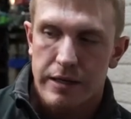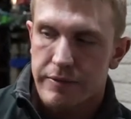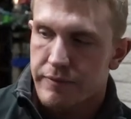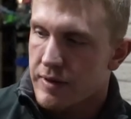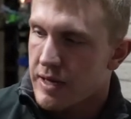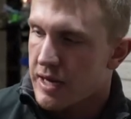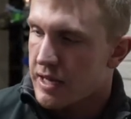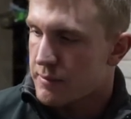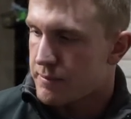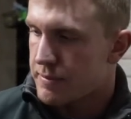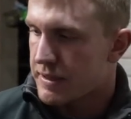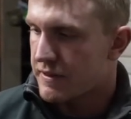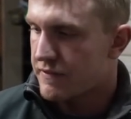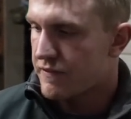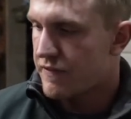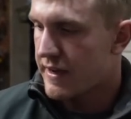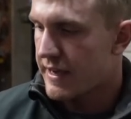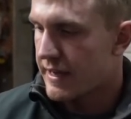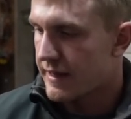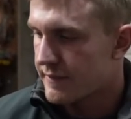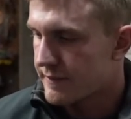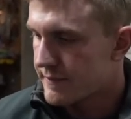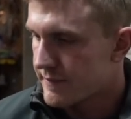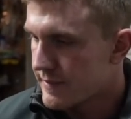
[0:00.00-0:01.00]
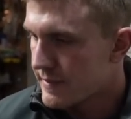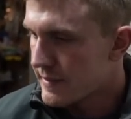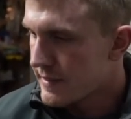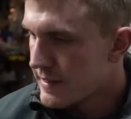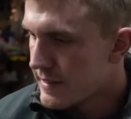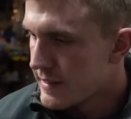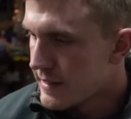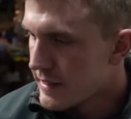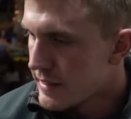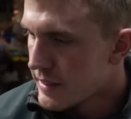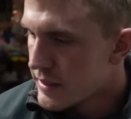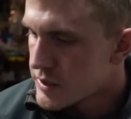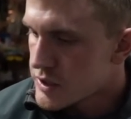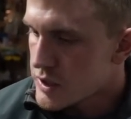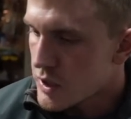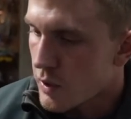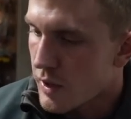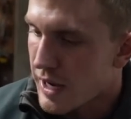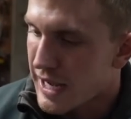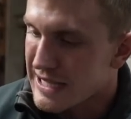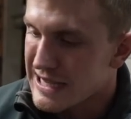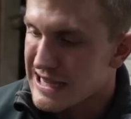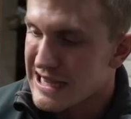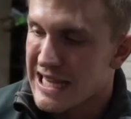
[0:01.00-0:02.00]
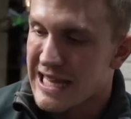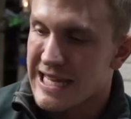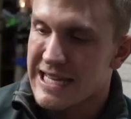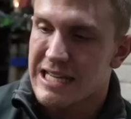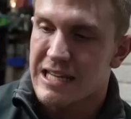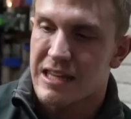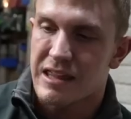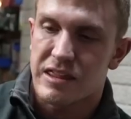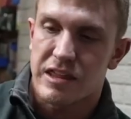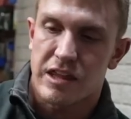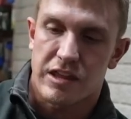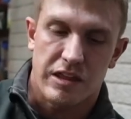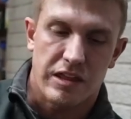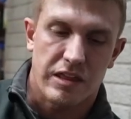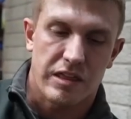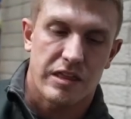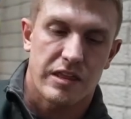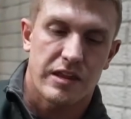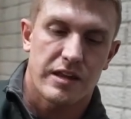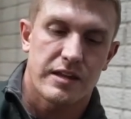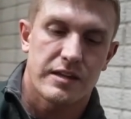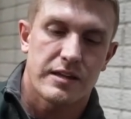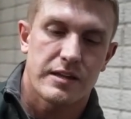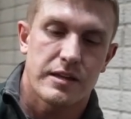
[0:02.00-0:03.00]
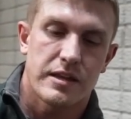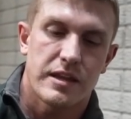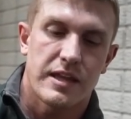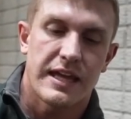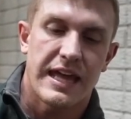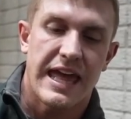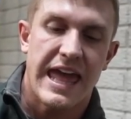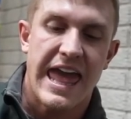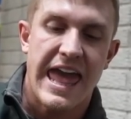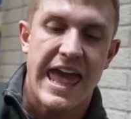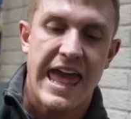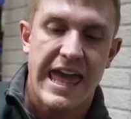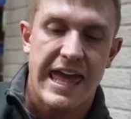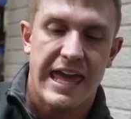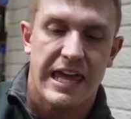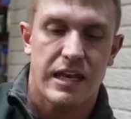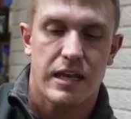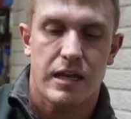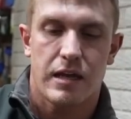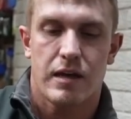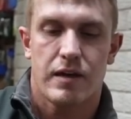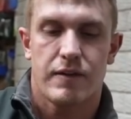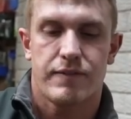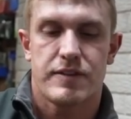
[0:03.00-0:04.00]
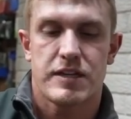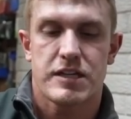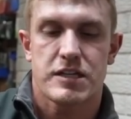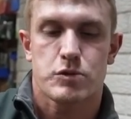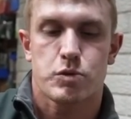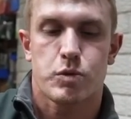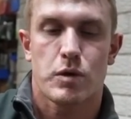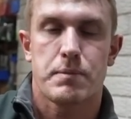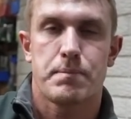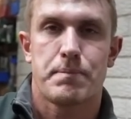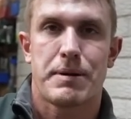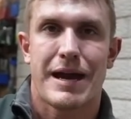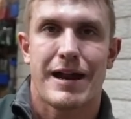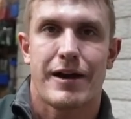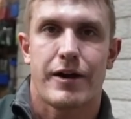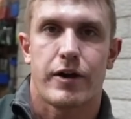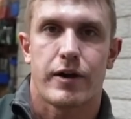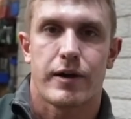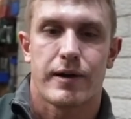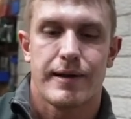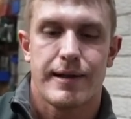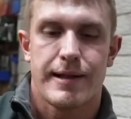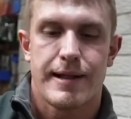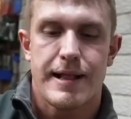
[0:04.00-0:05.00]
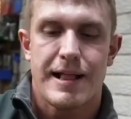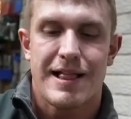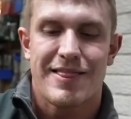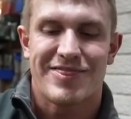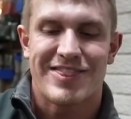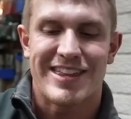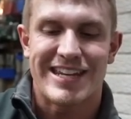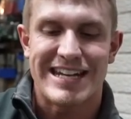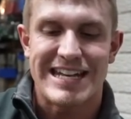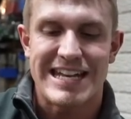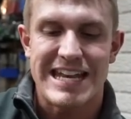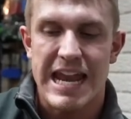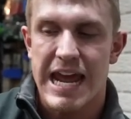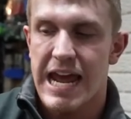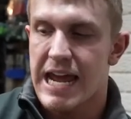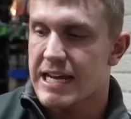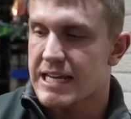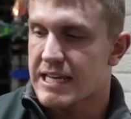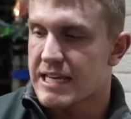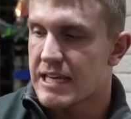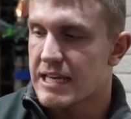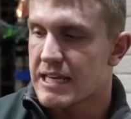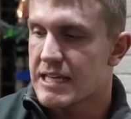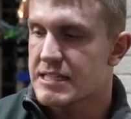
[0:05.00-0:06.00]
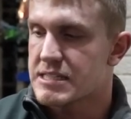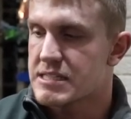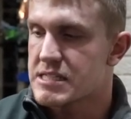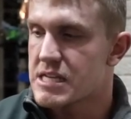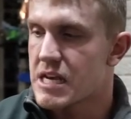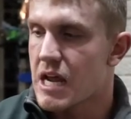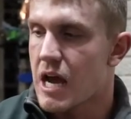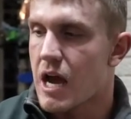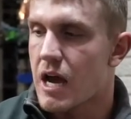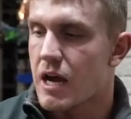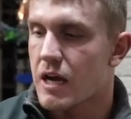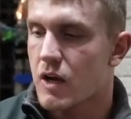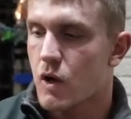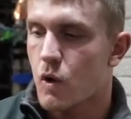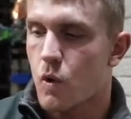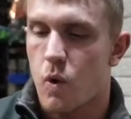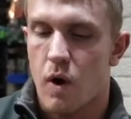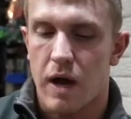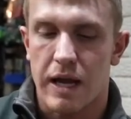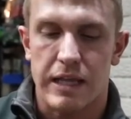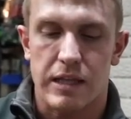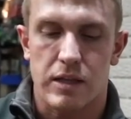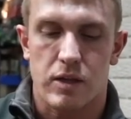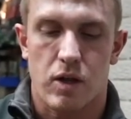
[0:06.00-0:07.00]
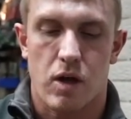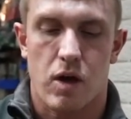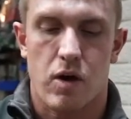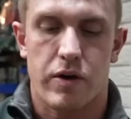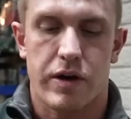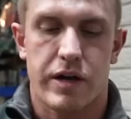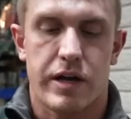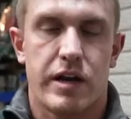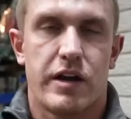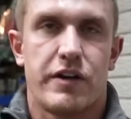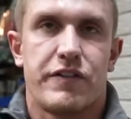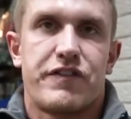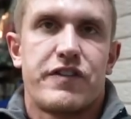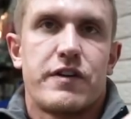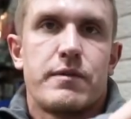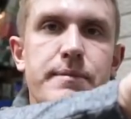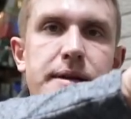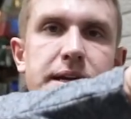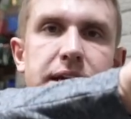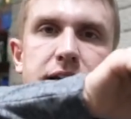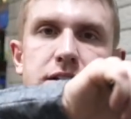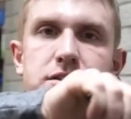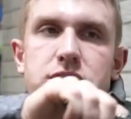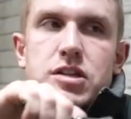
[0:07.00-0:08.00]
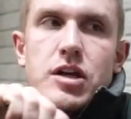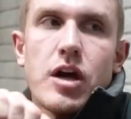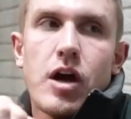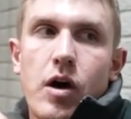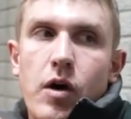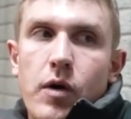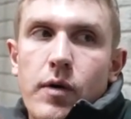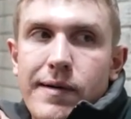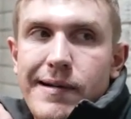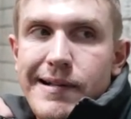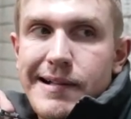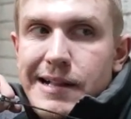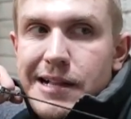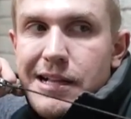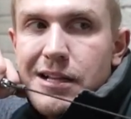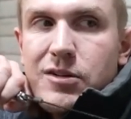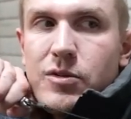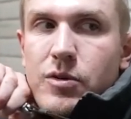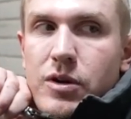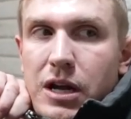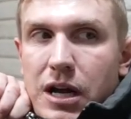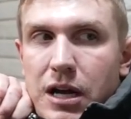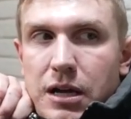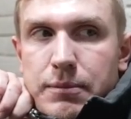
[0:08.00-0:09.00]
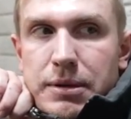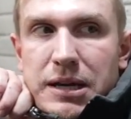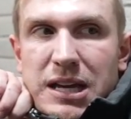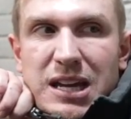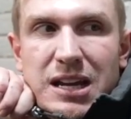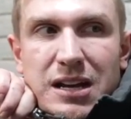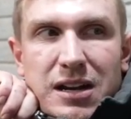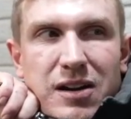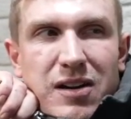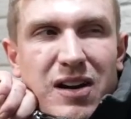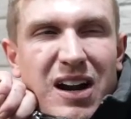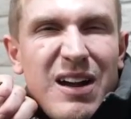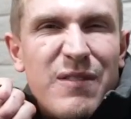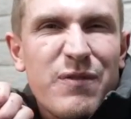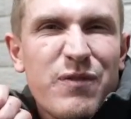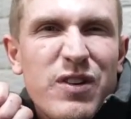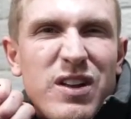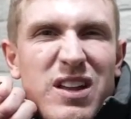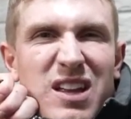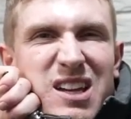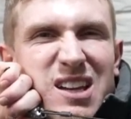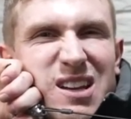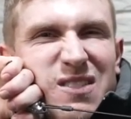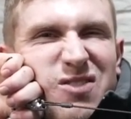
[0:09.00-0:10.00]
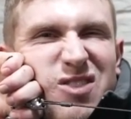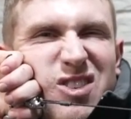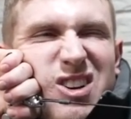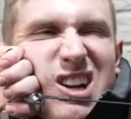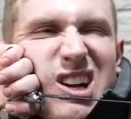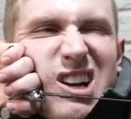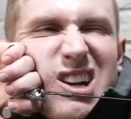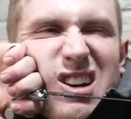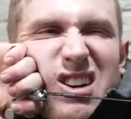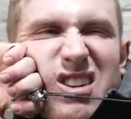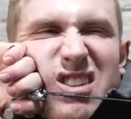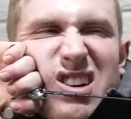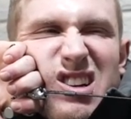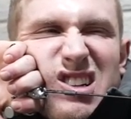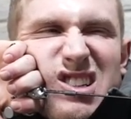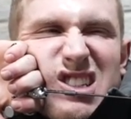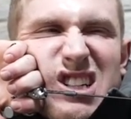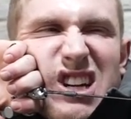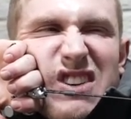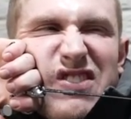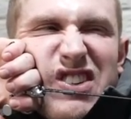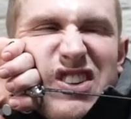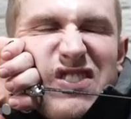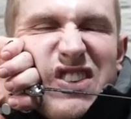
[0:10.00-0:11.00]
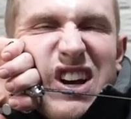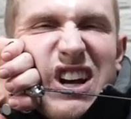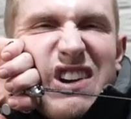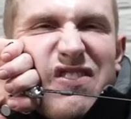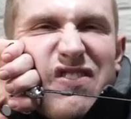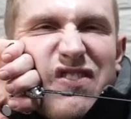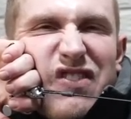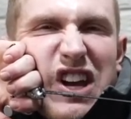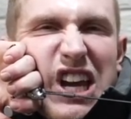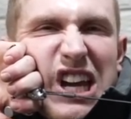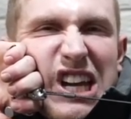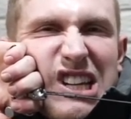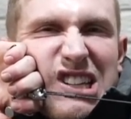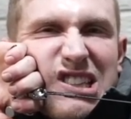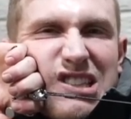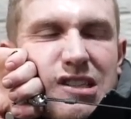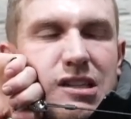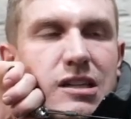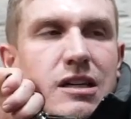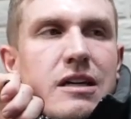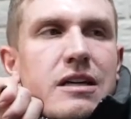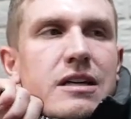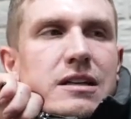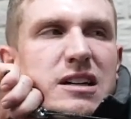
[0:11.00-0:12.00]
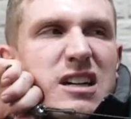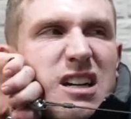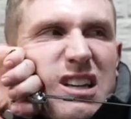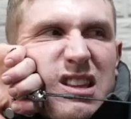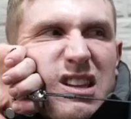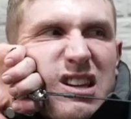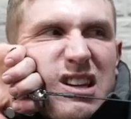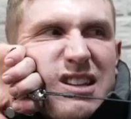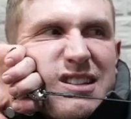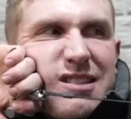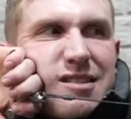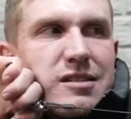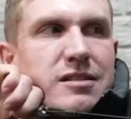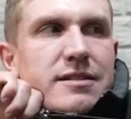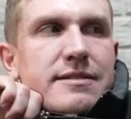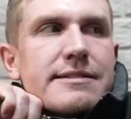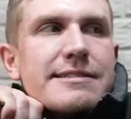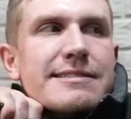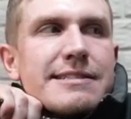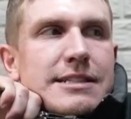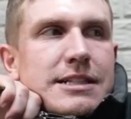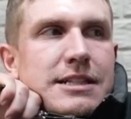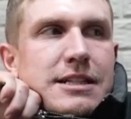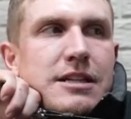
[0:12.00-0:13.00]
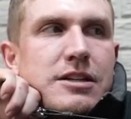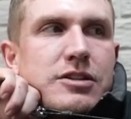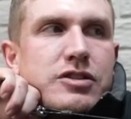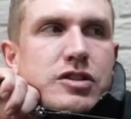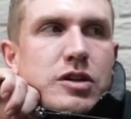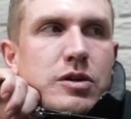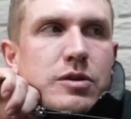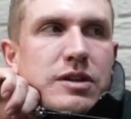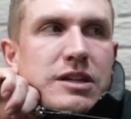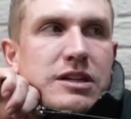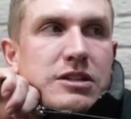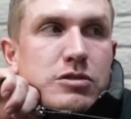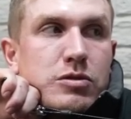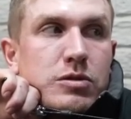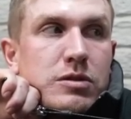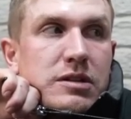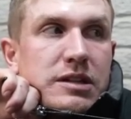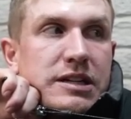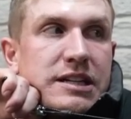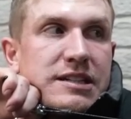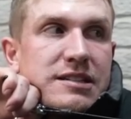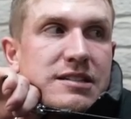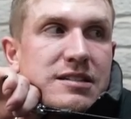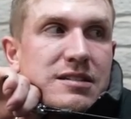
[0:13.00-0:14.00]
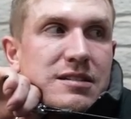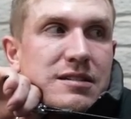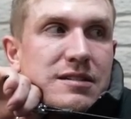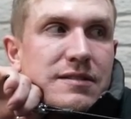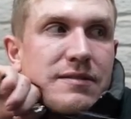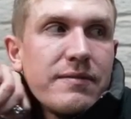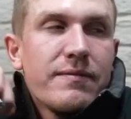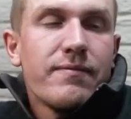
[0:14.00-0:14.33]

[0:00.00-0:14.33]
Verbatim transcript: Not a big fan. So I like the, the, the head of this one better. The neck is not quite long enough for me. So when I'm here, I feel like I'm kind of crunched up in my face like this. So this release